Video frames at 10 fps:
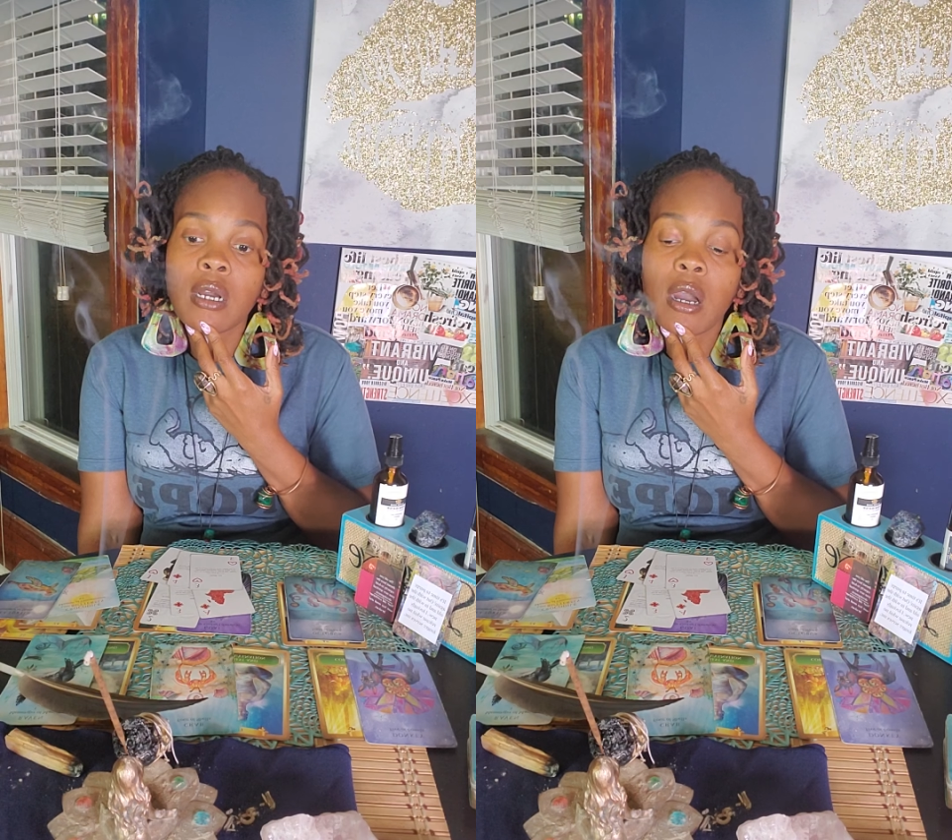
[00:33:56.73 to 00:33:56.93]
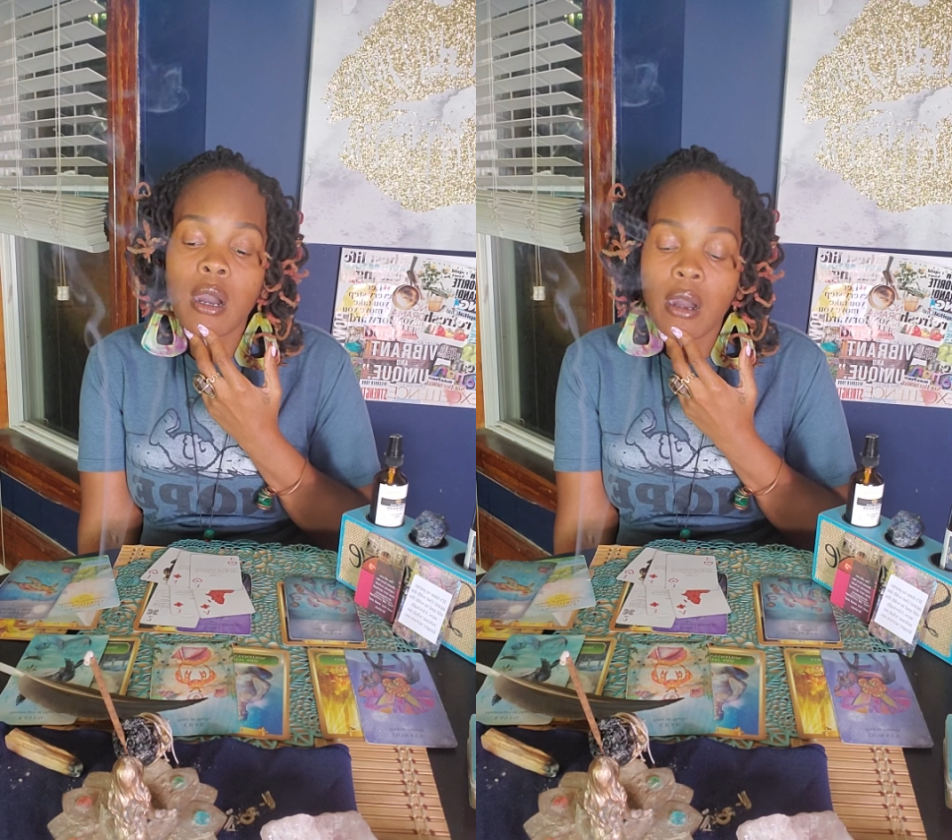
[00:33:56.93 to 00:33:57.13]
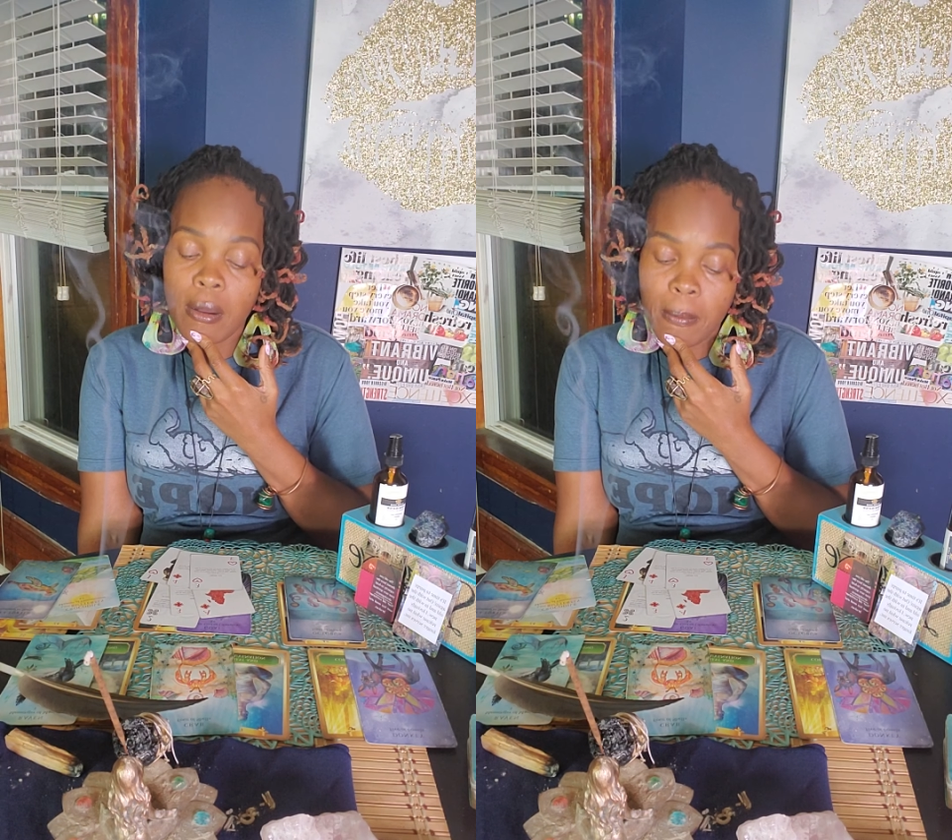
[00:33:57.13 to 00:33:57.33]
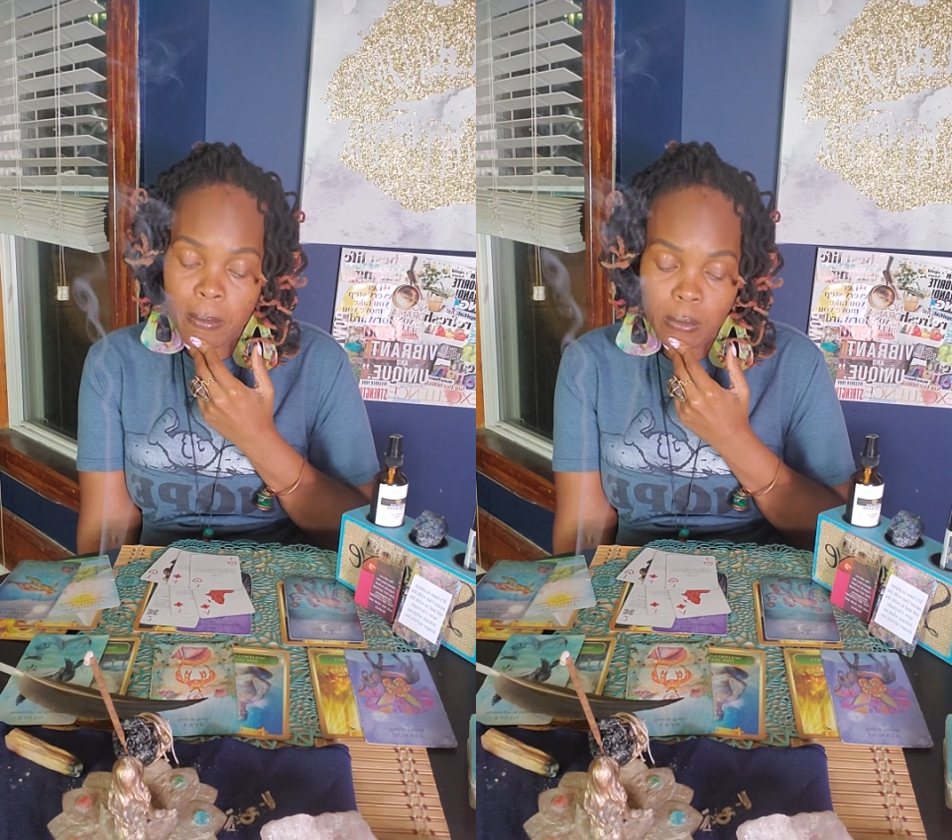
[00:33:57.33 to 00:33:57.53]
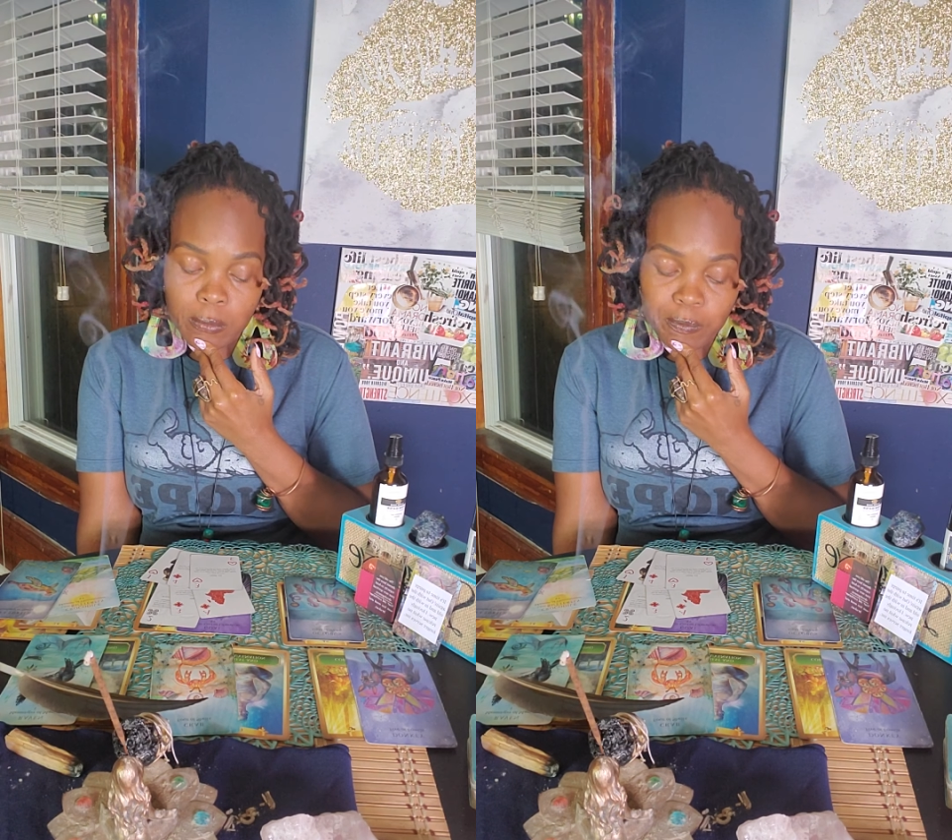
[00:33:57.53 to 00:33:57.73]

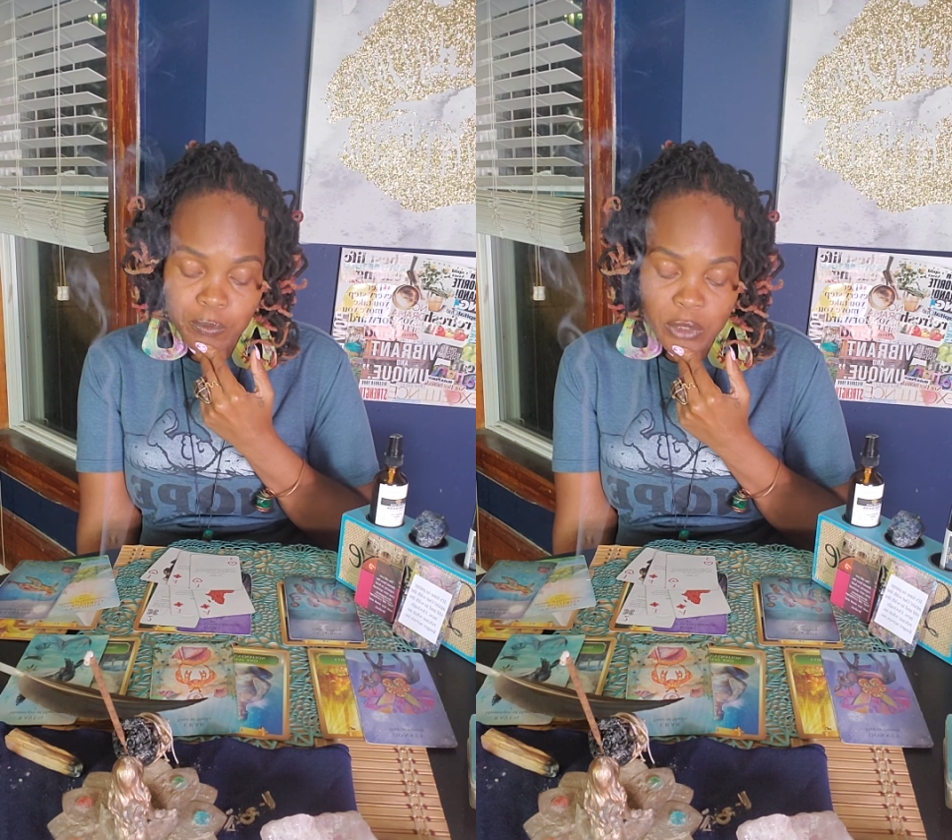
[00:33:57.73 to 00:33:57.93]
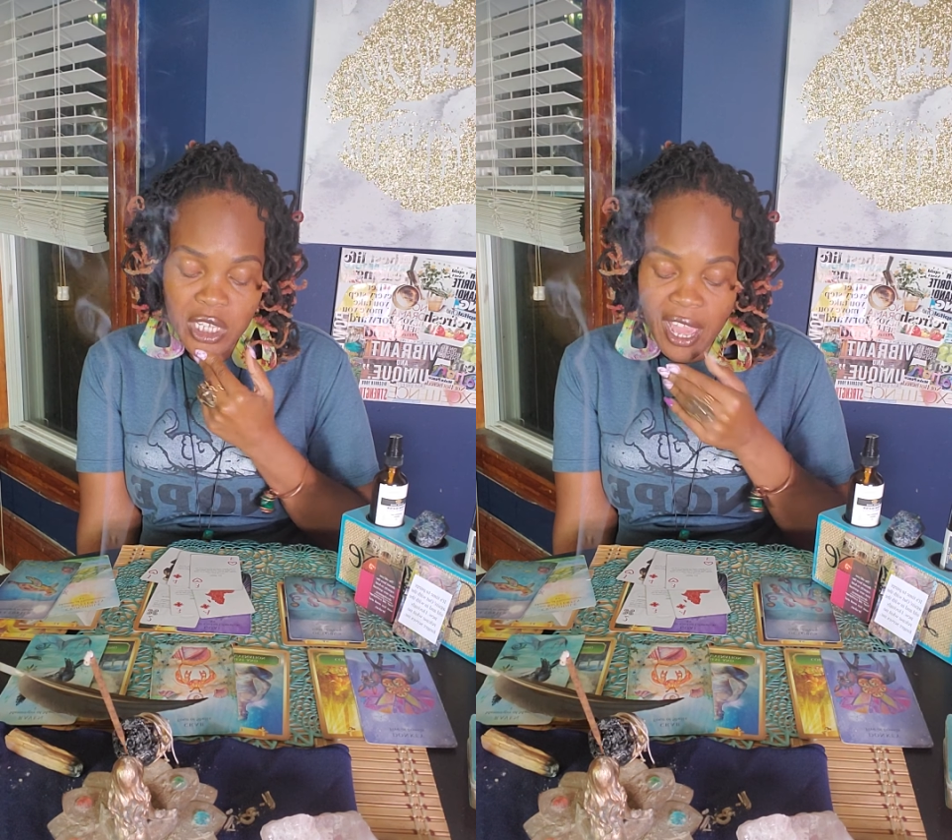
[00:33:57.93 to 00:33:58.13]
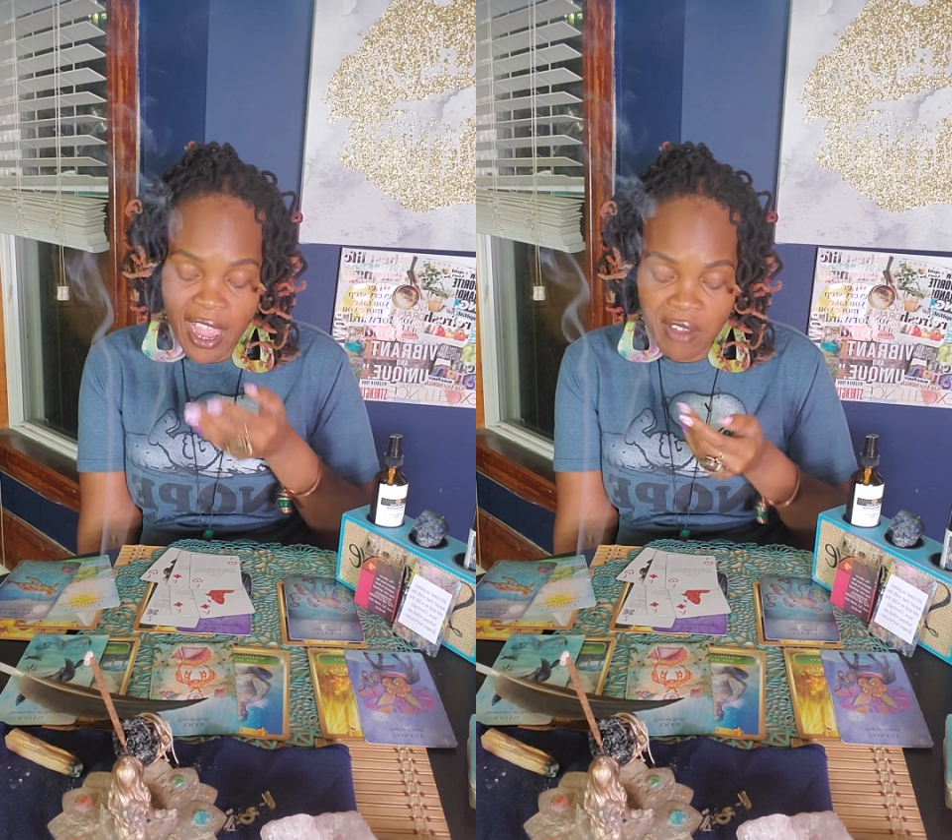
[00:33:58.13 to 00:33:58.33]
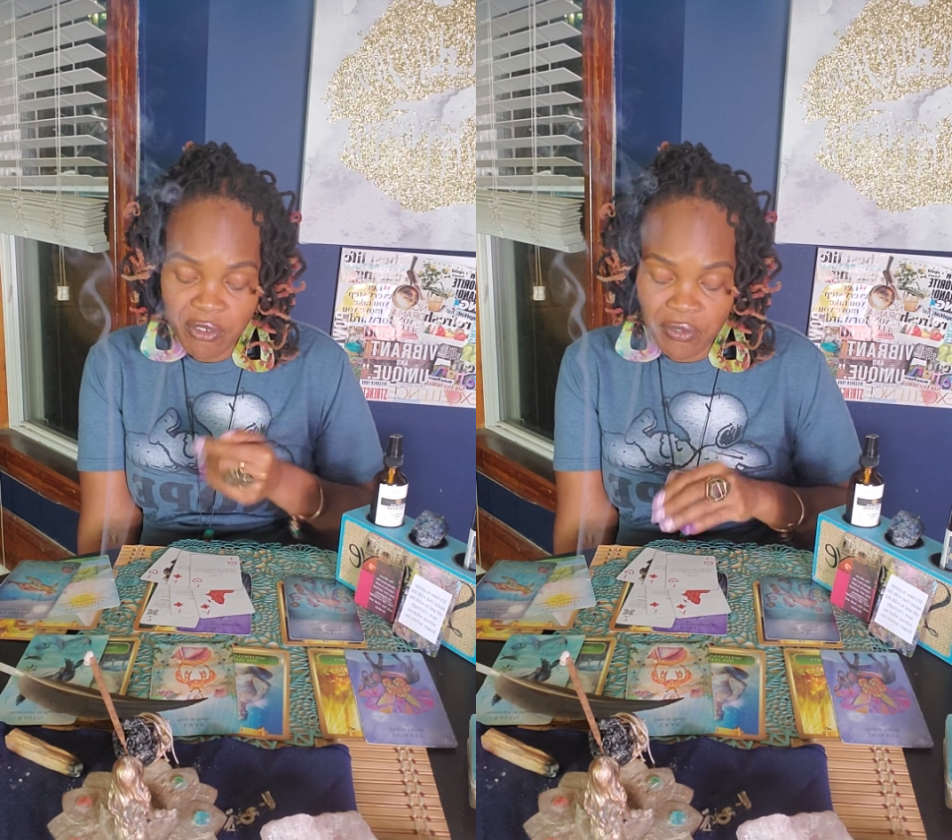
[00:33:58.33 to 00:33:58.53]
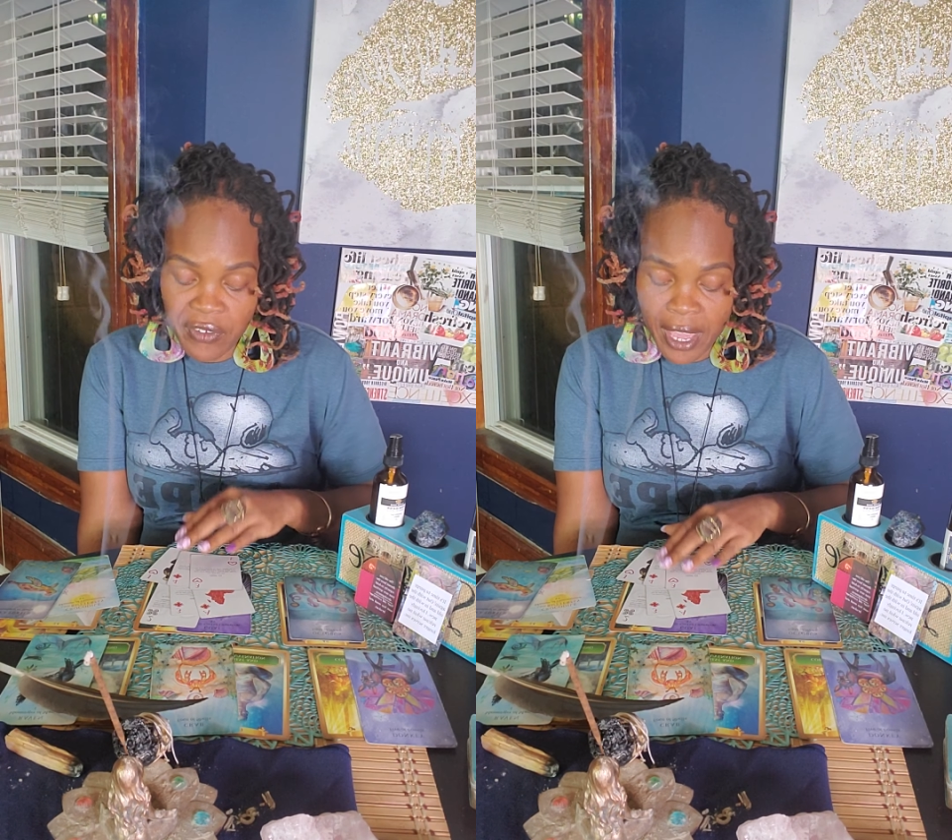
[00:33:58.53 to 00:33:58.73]
um, to have
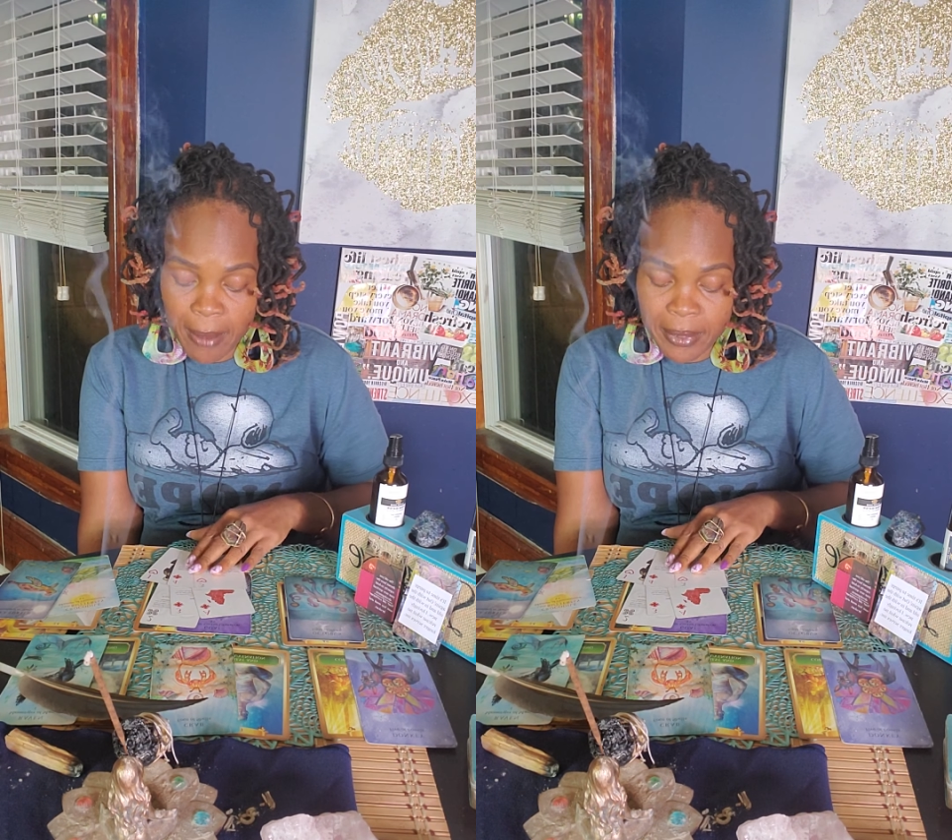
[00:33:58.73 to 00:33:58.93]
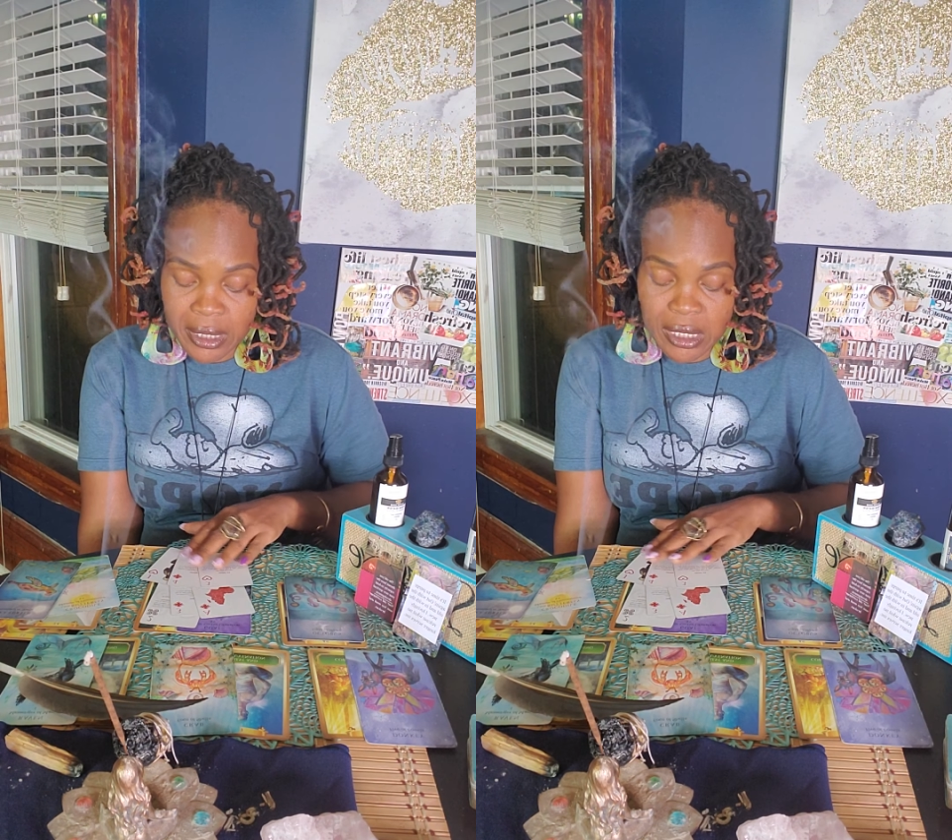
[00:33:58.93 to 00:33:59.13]
your family,